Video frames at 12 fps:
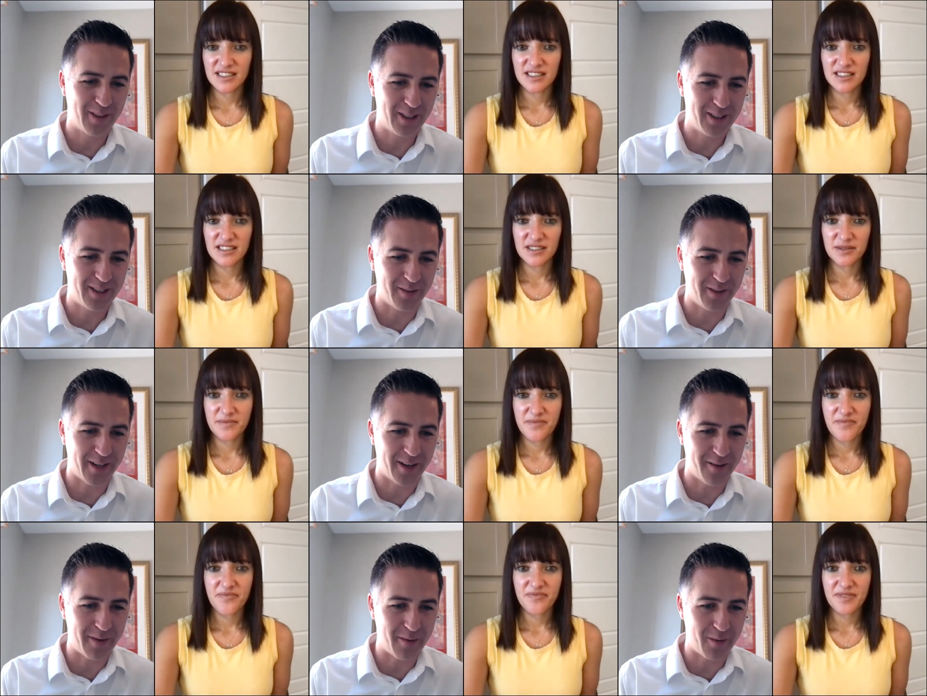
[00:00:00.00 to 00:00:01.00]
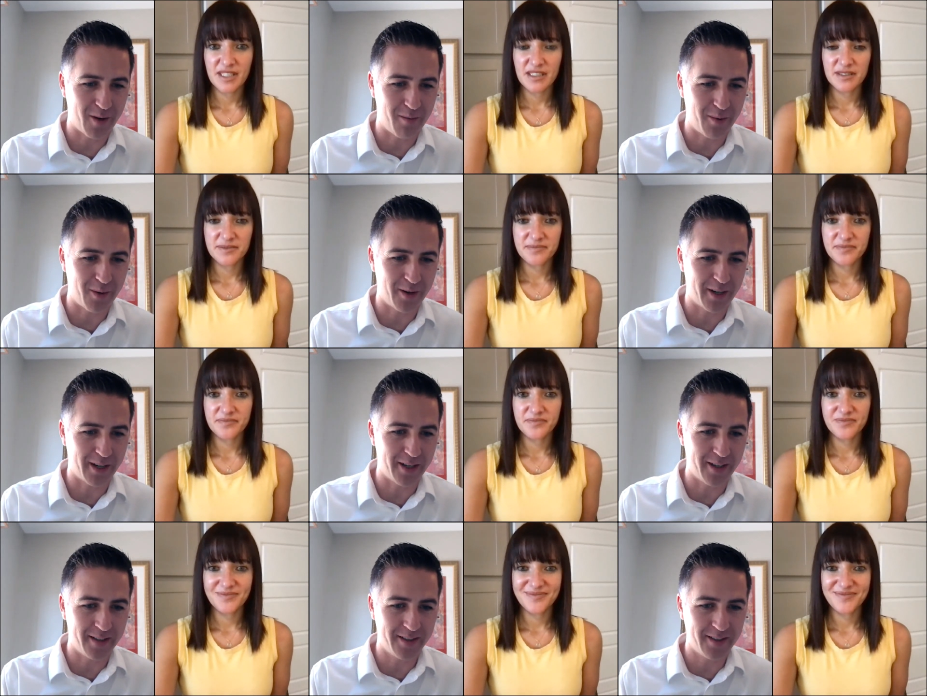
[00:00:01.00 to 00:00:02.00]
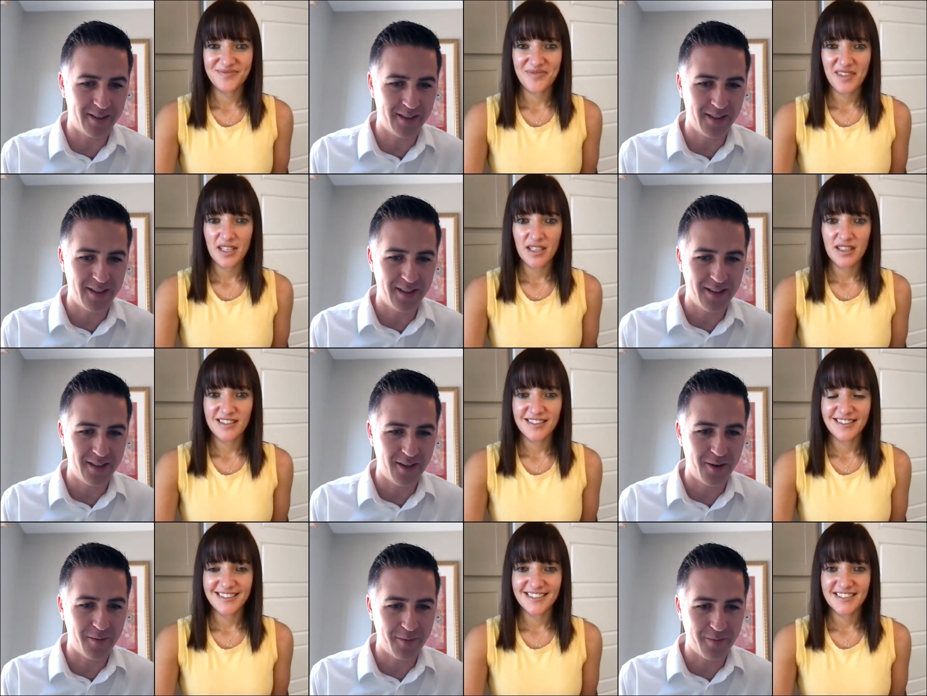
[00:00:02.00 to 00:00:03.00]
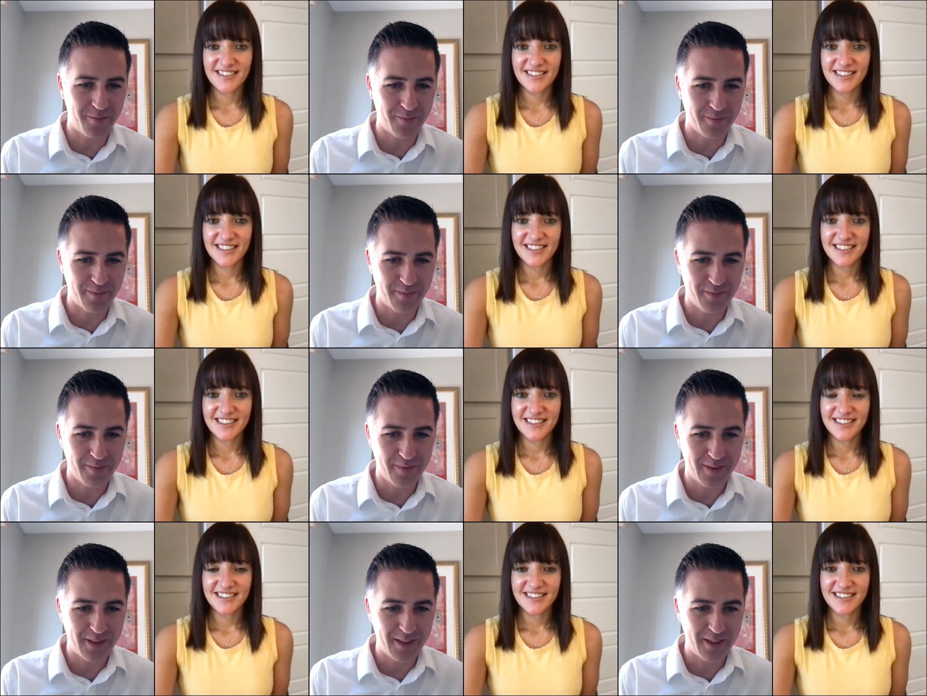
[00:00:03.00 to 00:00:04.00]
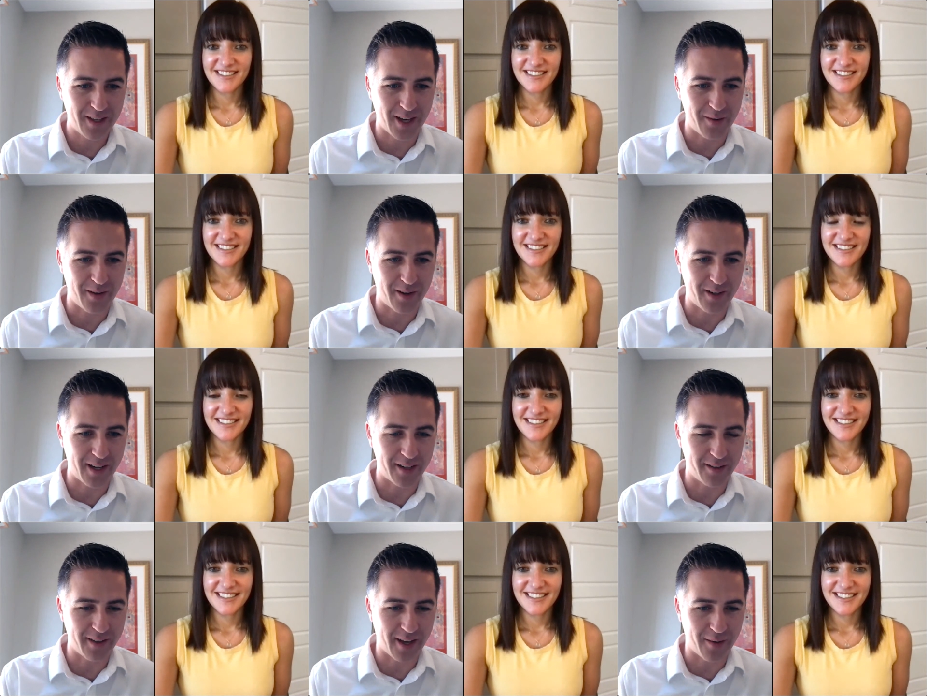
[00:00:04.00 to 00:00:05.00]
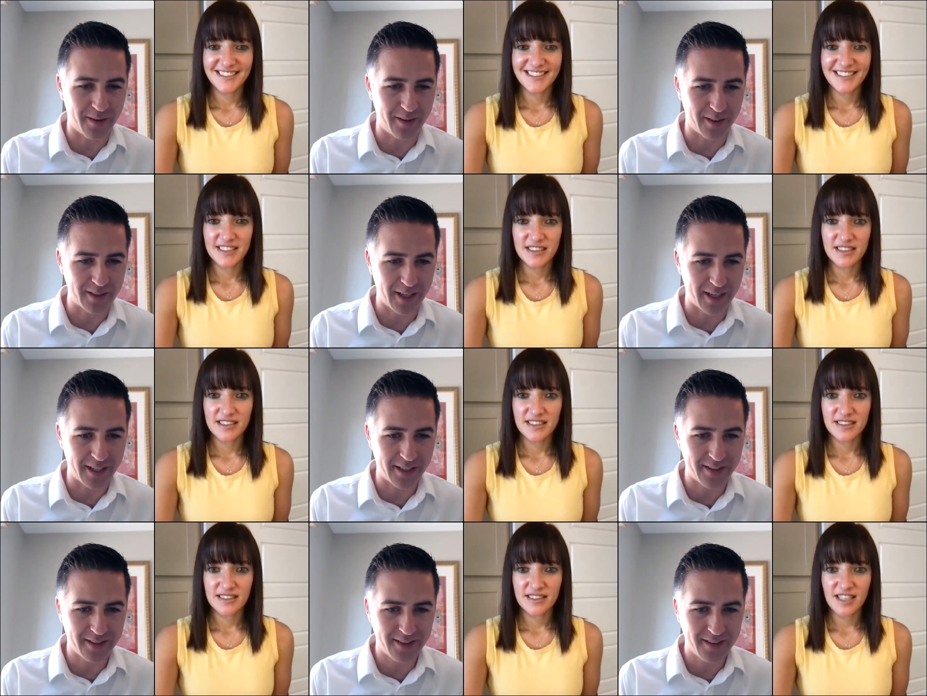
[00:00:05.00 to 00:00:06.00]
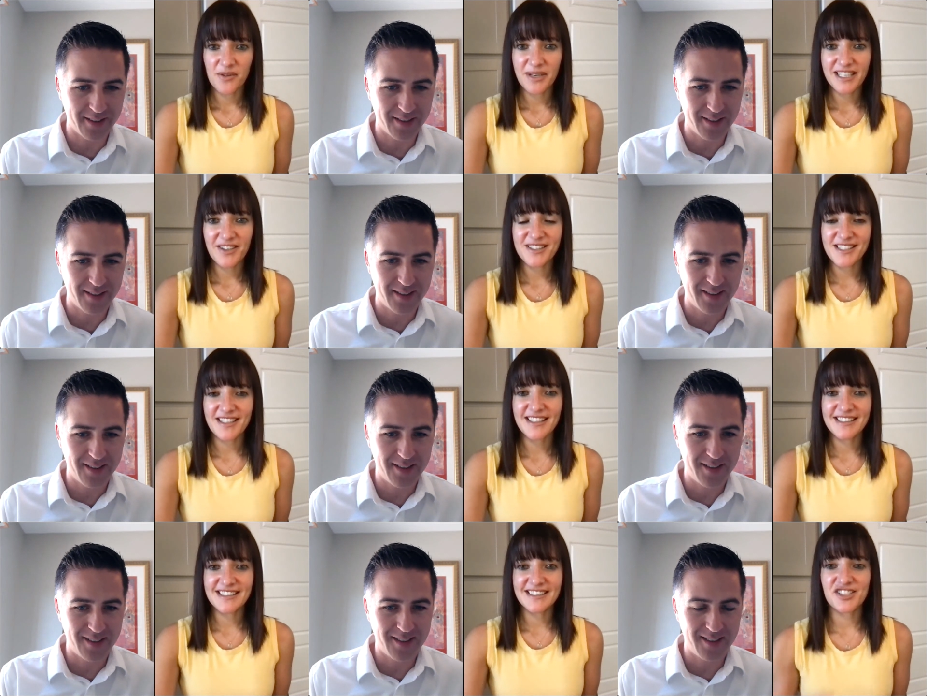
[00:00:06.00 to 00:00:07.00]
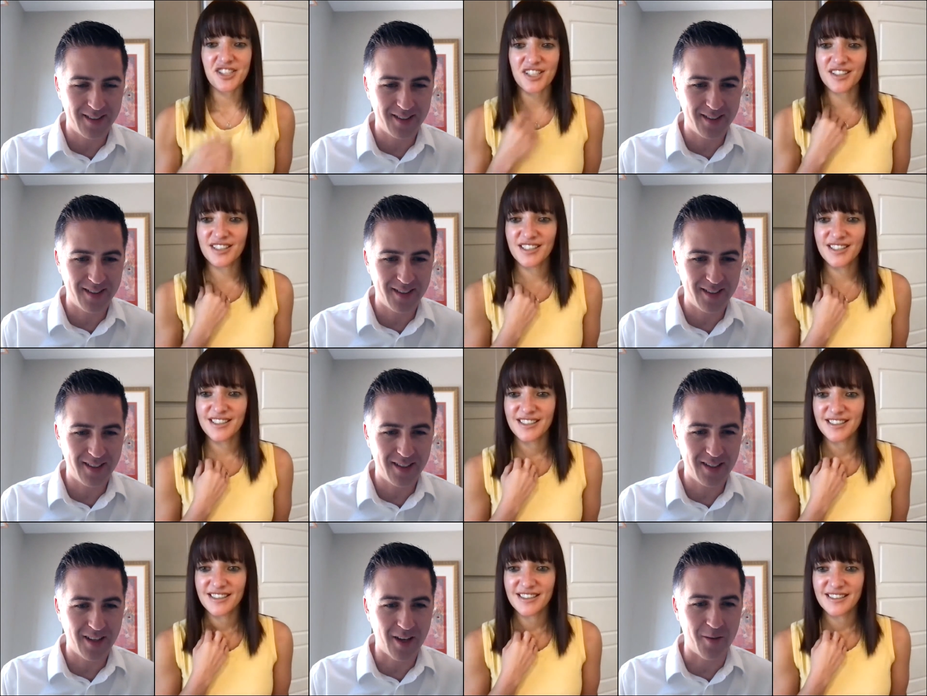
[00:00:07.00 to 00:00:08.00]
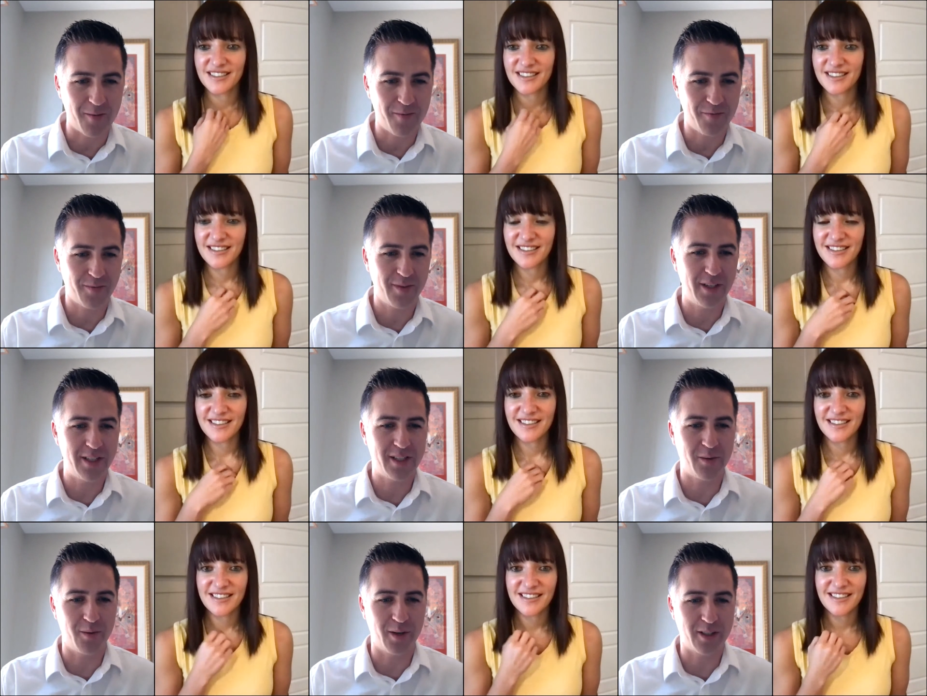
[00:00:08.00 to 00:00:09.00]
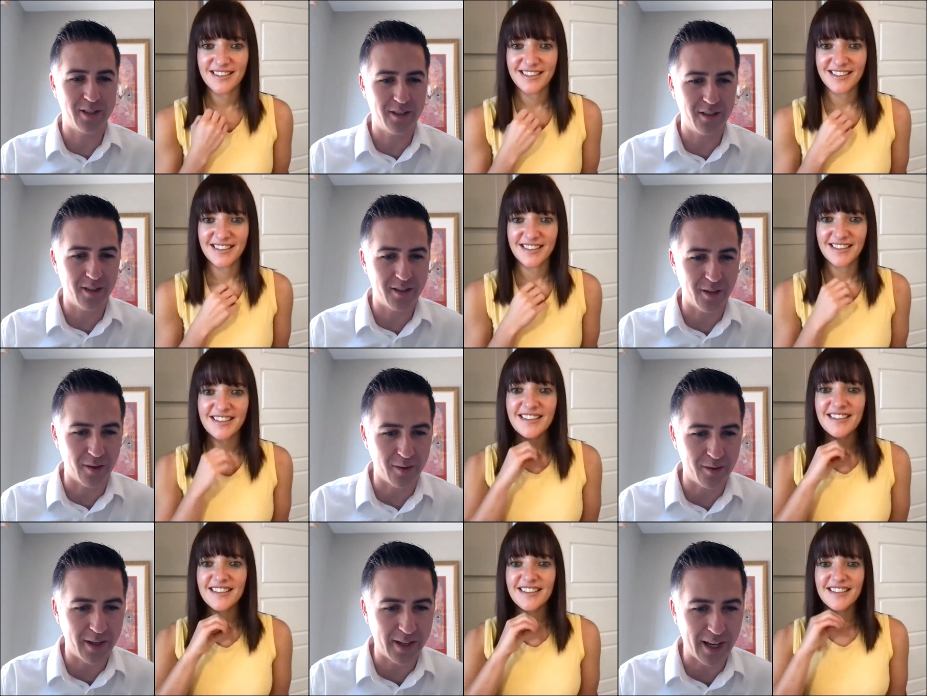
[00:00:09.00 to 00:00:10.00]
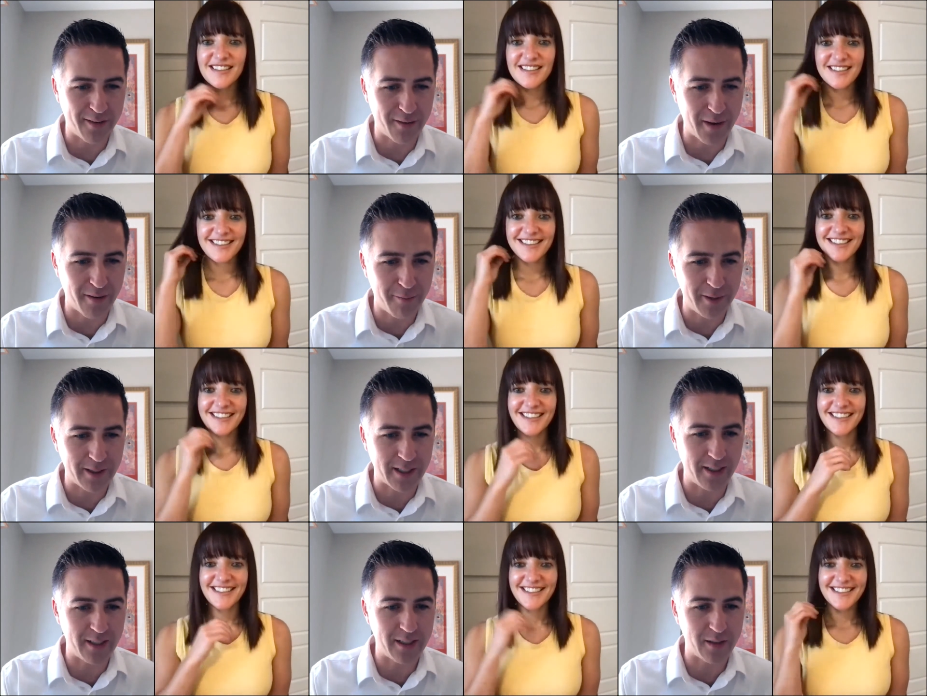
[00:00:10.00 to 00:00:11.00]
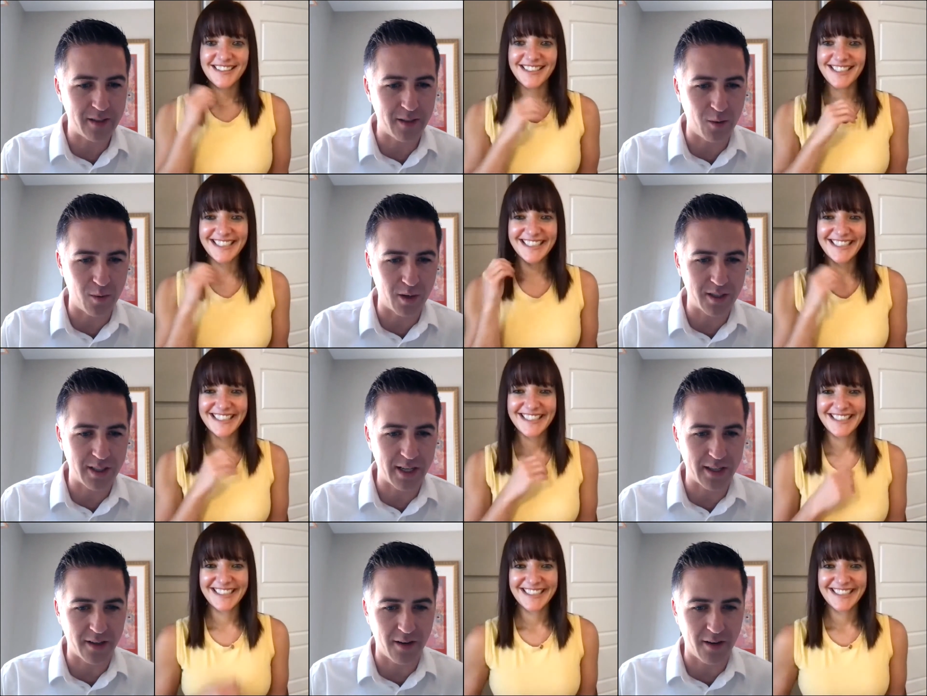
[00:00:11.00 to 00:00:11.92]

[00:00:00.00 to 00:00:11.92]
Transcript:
Speaker 1: Let's see. We got maybe one more here. Oh, no. Yeah, we already handled that one, looks like.
Speaker 2: Oh, wait. No, it's a, it's additional.
Speaker 1: No, Lisa works. So, again, from F B said, Lisa still works at the